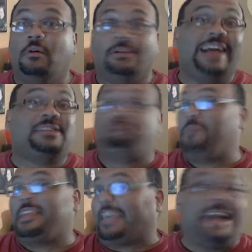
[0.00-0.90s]
Well, that's
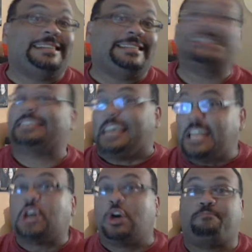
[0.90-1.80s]
been the case against
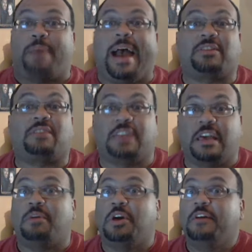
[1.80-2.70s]
any good passing
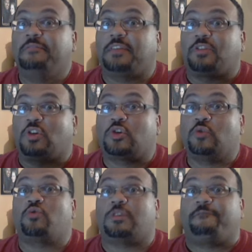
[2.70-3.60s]
team that the
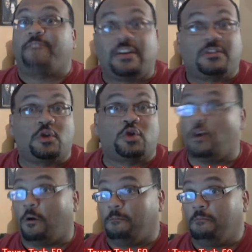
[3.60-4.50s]
Sooners have faced this
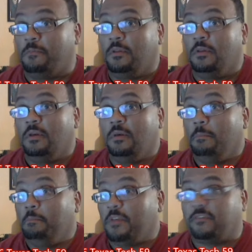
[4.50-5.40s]
year. The